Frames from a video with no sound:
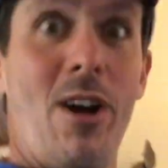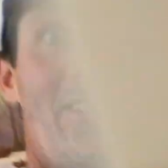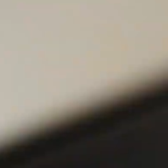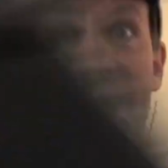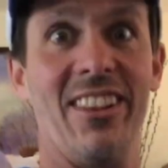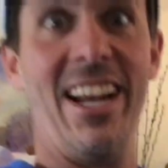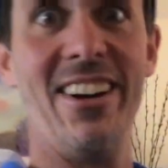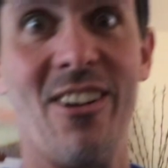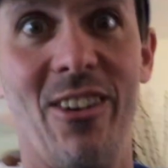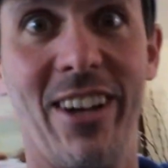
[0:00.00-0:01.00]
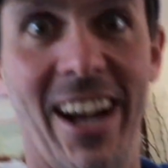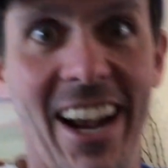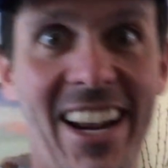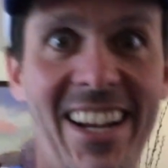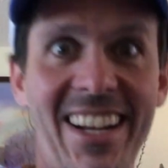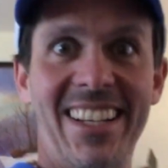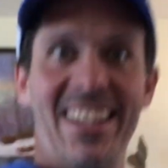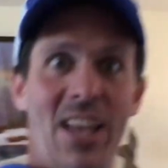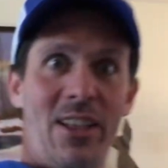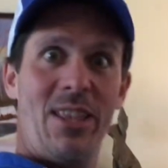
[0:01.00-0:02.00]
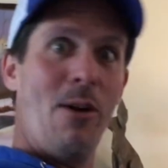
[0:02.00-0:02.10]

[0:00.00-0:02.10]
watch that later, okay? That